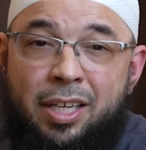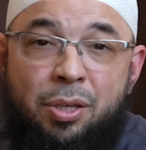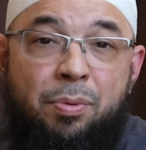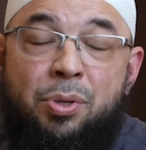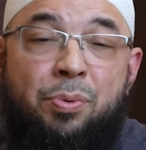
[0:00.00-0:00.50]

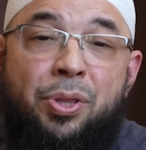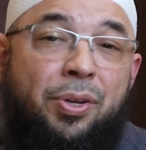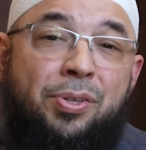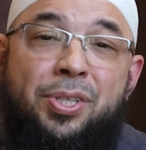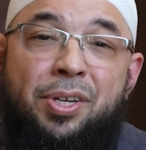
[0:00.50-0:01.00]
You were
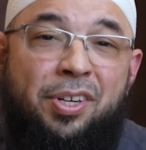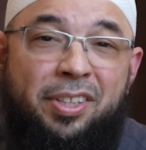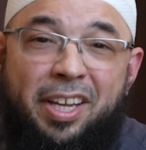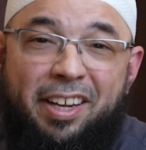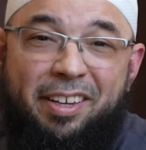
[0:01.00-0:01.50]
thirsty all
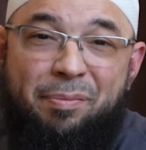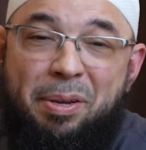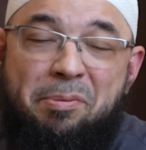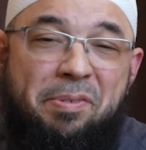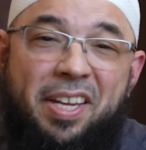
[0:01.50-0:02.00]
day.
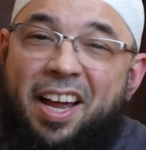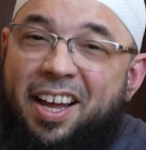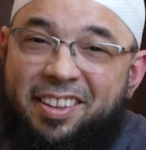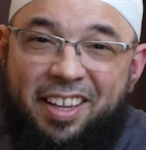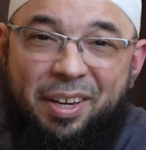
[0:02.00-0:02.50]
Maybe it was a
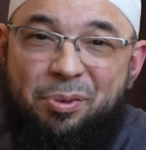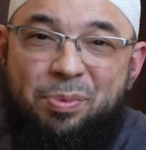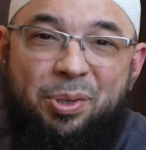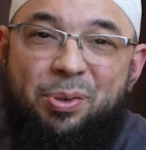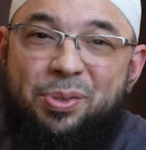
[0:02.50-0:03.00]
hot day. It was
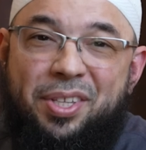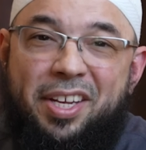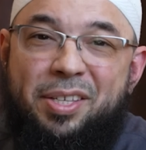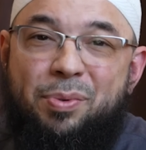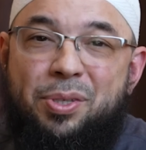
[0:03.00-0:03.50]
one of those
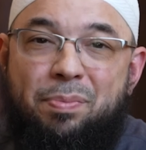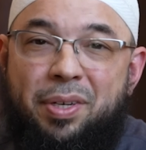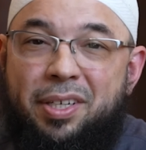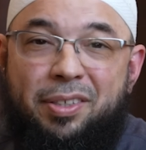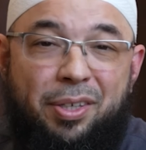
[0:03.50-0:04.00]
days where,
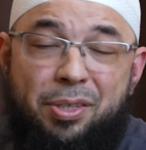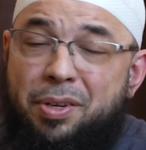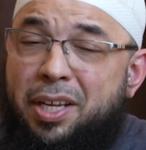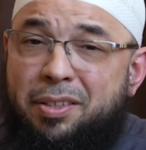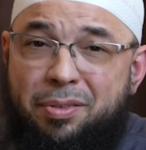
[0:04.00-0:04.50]
subhanallah, you
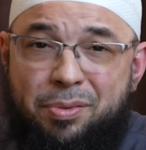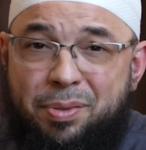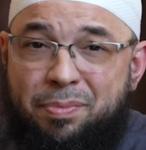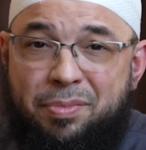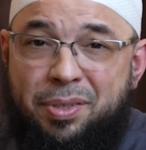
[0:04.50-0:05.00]
had to do
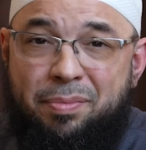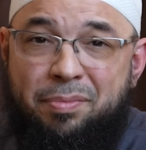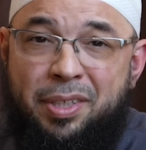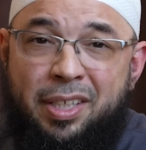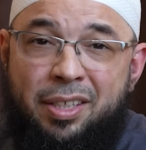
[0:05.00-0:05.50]

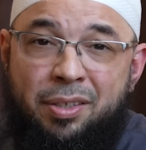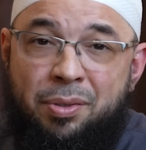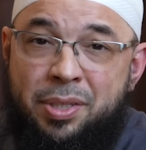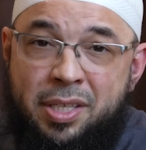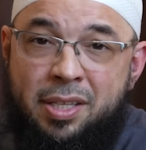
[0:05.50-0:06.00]
some
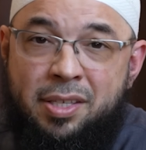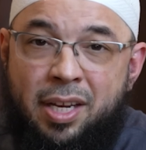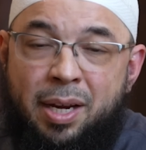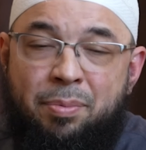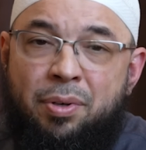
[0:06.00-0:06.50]
intense
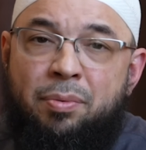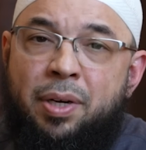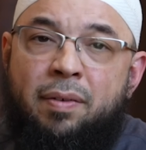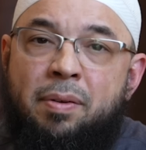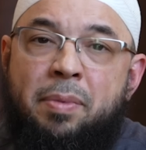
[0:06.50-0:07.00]
labor or
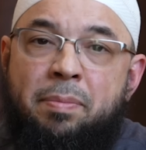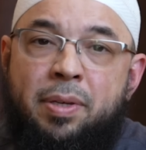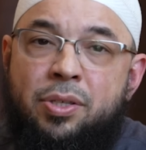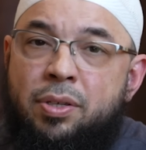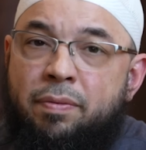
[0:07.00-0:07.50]
whatever it may
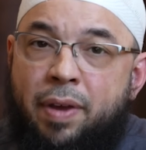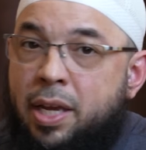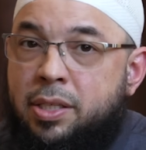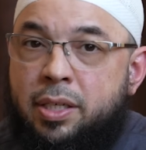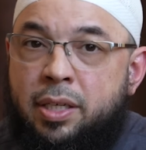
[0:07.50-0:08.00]
be. So you
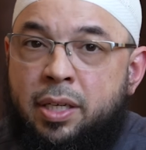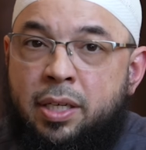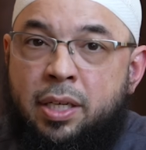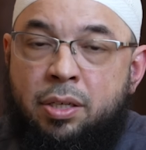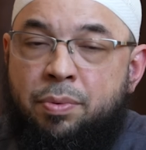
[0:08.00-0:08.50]
fasted
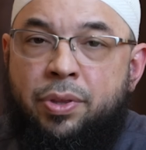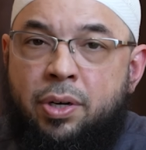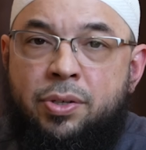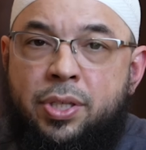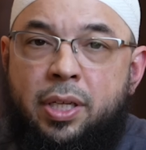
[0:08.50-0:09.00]
and you were
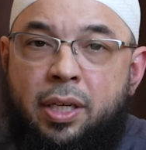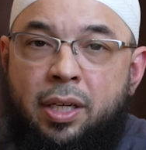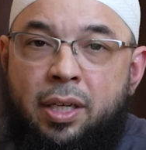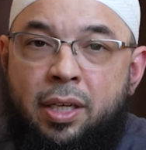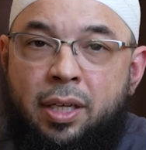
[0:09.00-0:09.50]
thirsty.
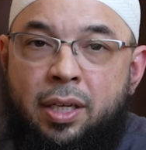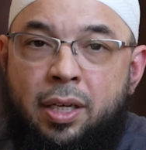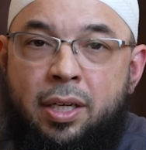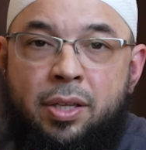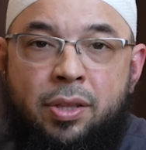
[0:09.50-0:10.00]

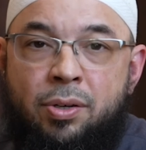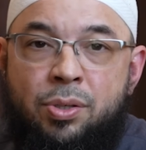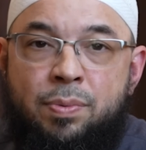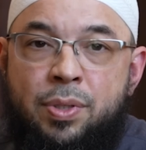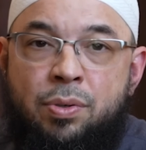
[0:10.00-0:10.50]
And the
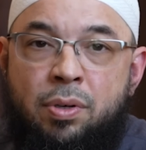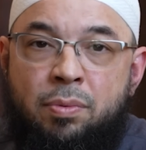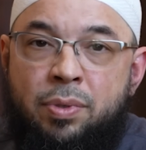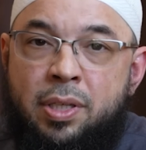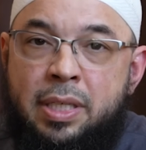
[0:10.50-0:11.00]
thirst was
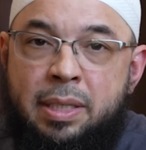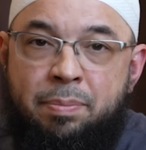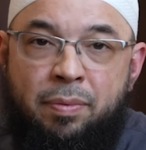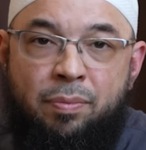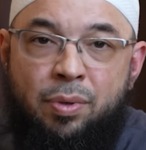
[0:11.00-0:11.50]
gone with a
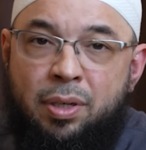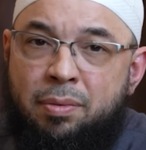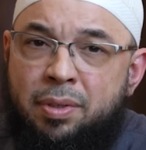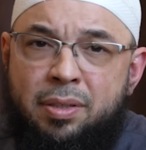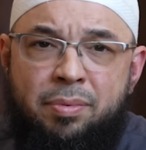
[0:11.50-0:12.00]
sip of water,
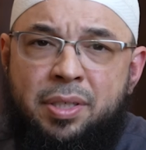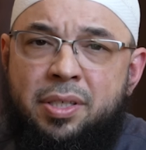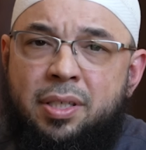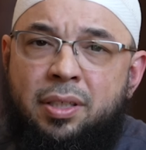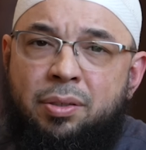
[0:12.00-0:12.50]
with
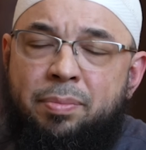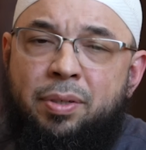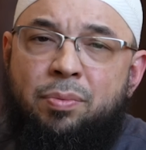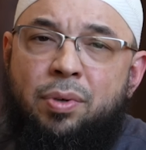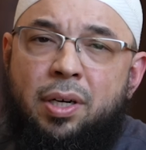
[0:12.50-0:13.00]
just a little bit
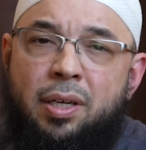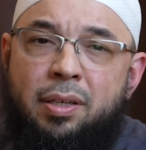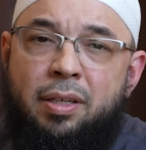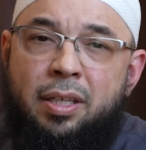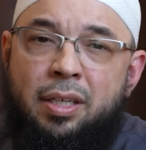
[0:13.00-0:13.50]
of water.
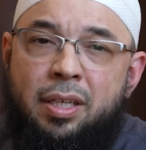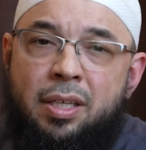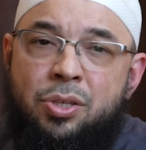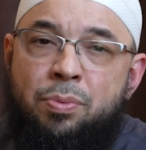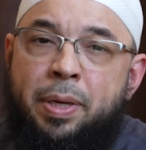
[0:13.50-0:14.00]

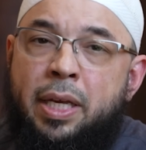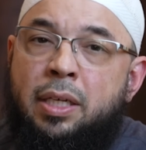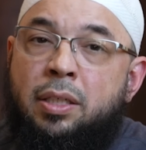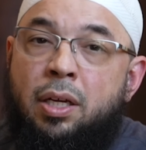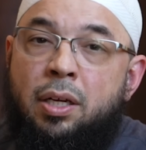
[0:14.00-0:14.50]

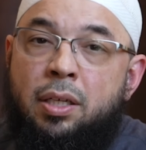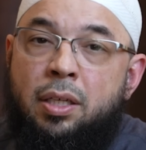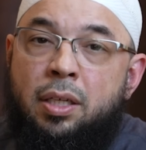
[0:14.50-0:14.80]
Subhanallah.